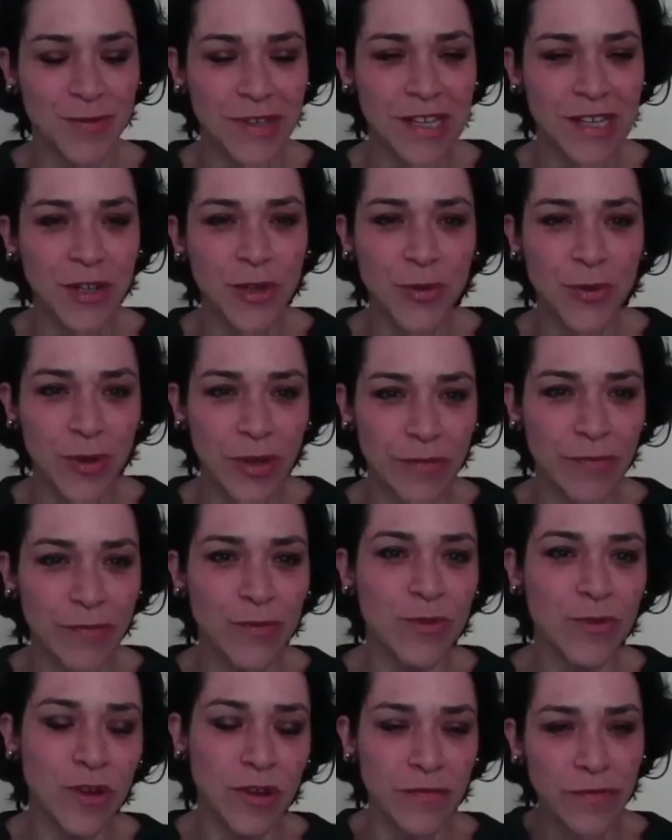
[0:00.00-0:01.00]
really cool and
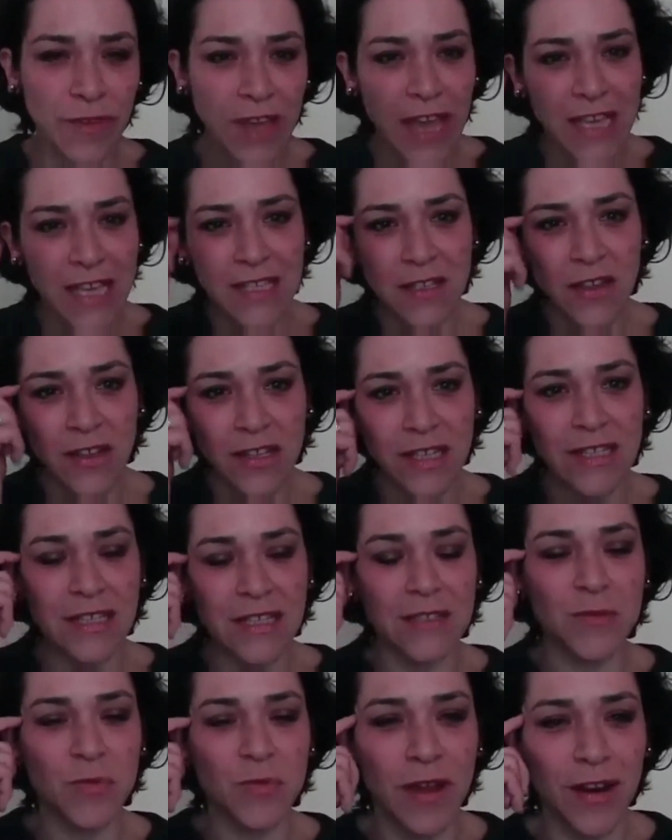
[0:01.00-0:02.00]
full of case studies
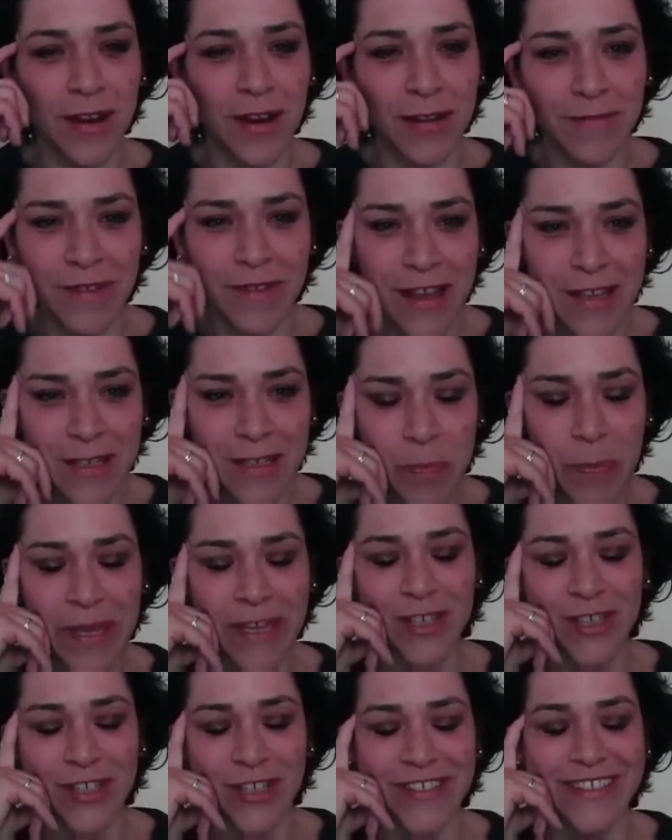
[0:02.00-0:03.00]
as well and nice
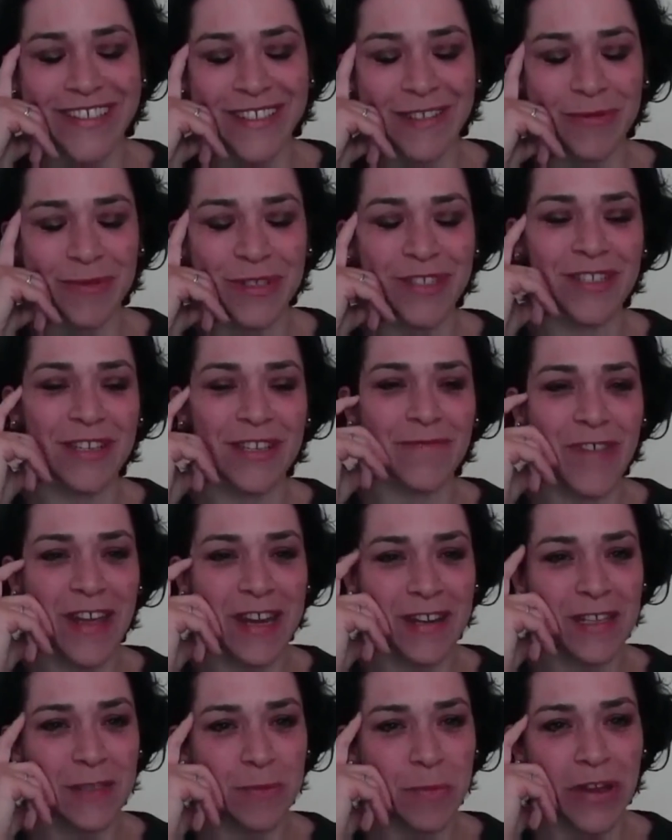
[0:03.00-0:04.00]
pictures, which are
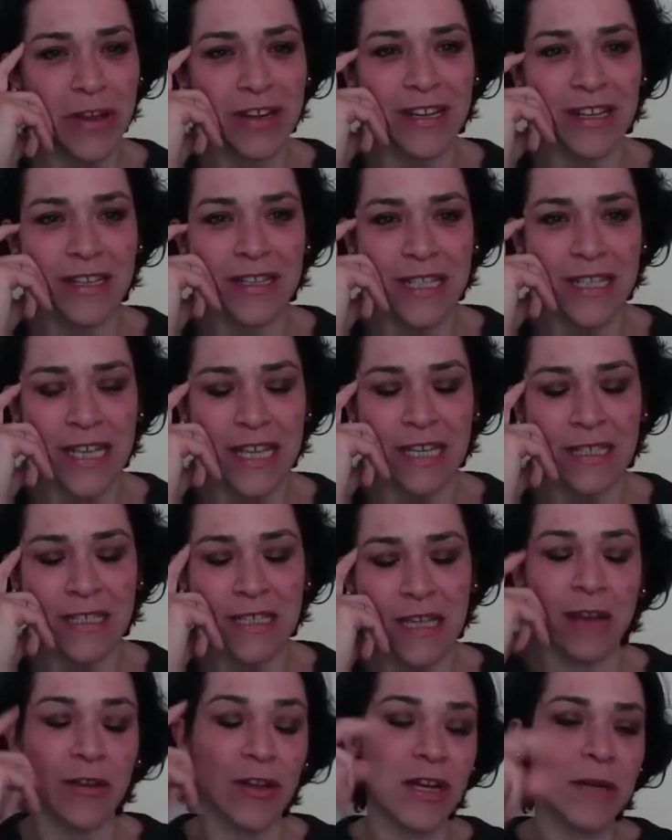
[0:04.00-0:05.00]
very inspiring
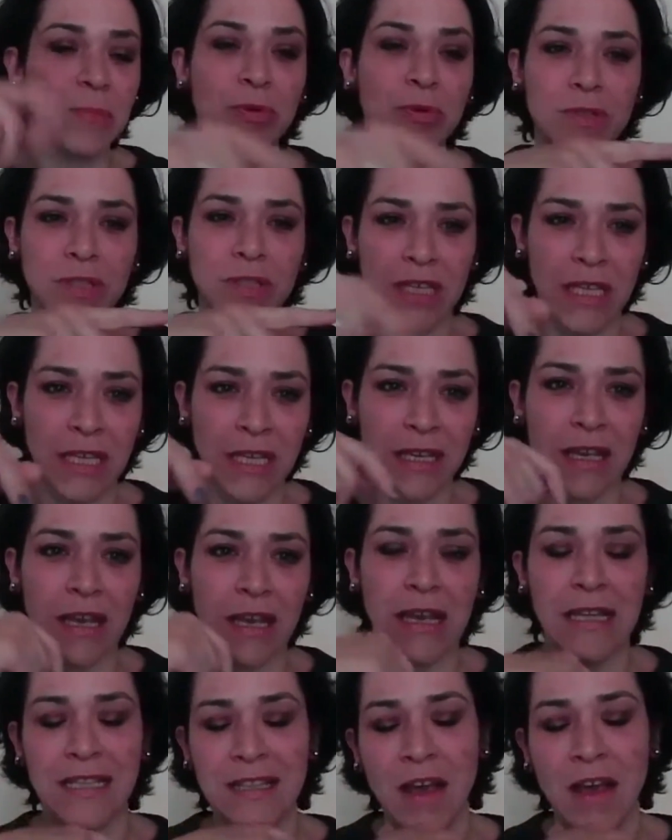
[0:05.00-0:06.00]
indeed. I'm going to put the
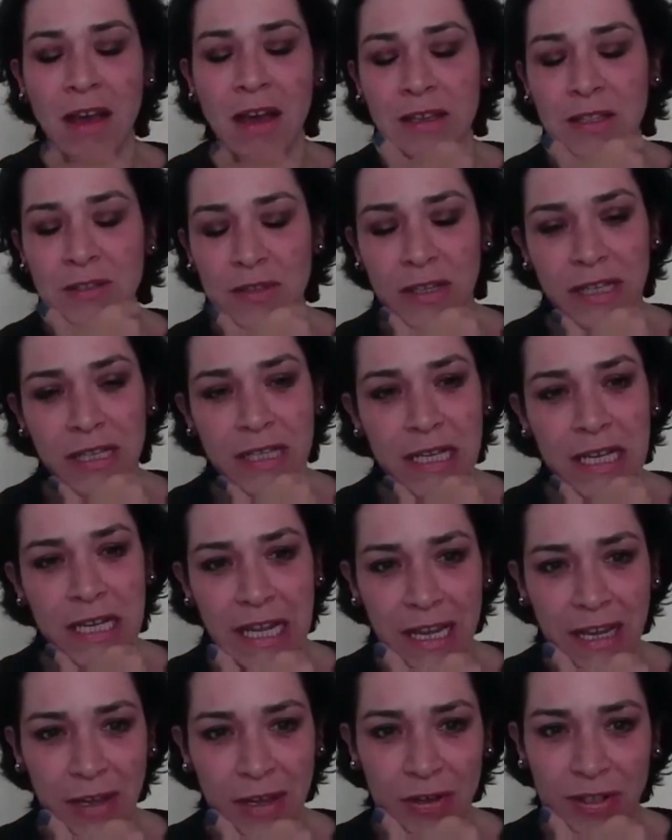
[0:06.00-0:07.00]
title and the
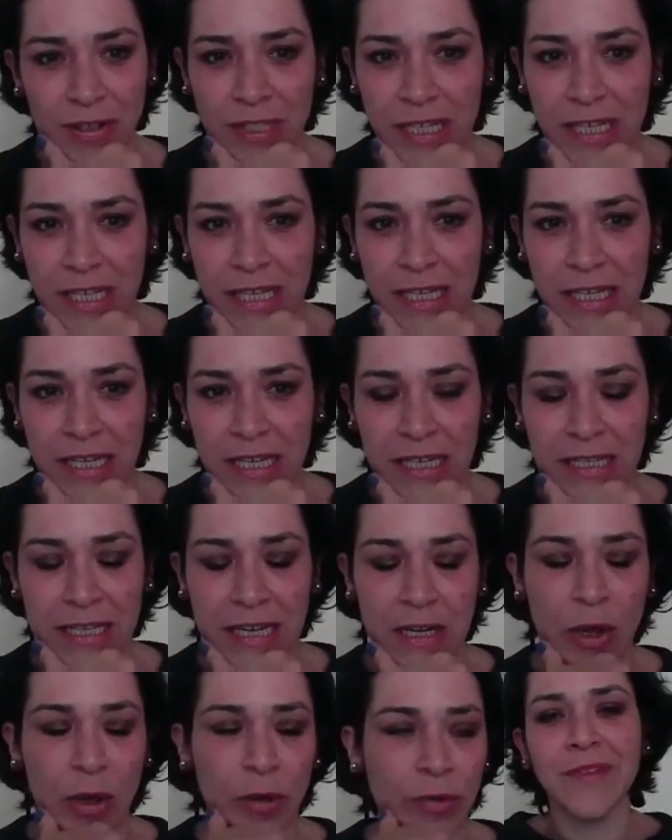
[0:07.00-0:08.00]
link in
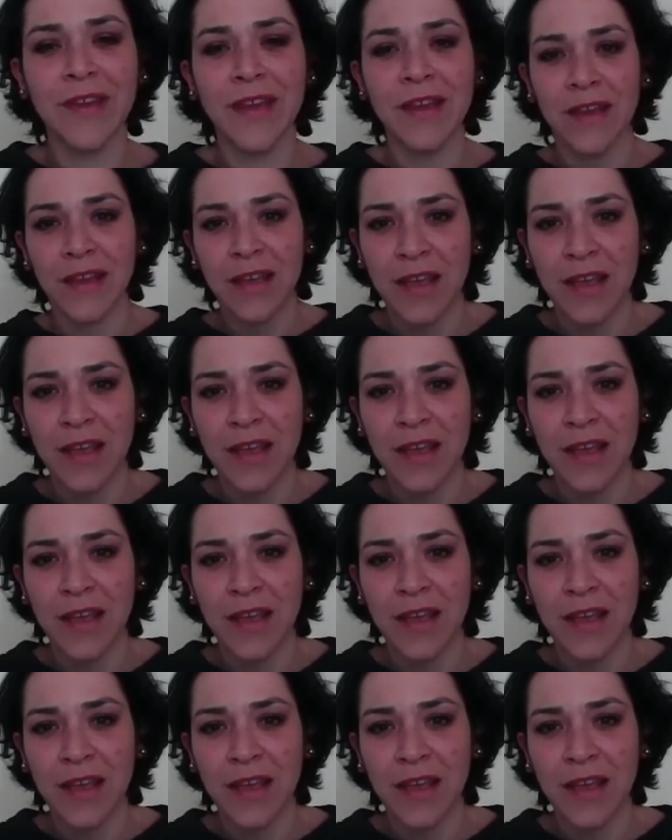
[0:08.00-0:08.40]
the notes.